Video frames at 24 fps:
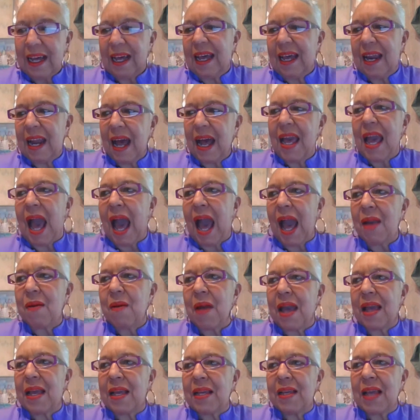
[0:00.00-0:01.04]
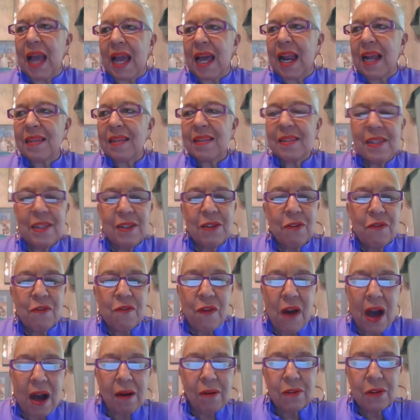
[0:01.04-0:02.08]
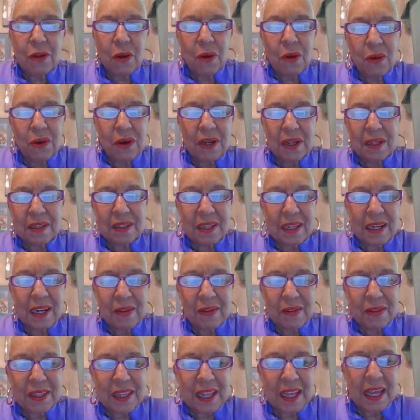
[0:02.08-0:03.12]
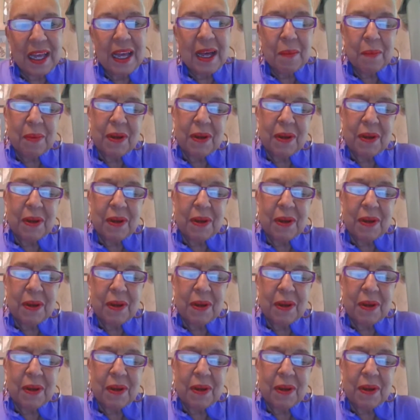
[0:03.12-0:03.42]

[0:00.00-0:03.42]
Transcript: And I, I and I see you found yours and everything.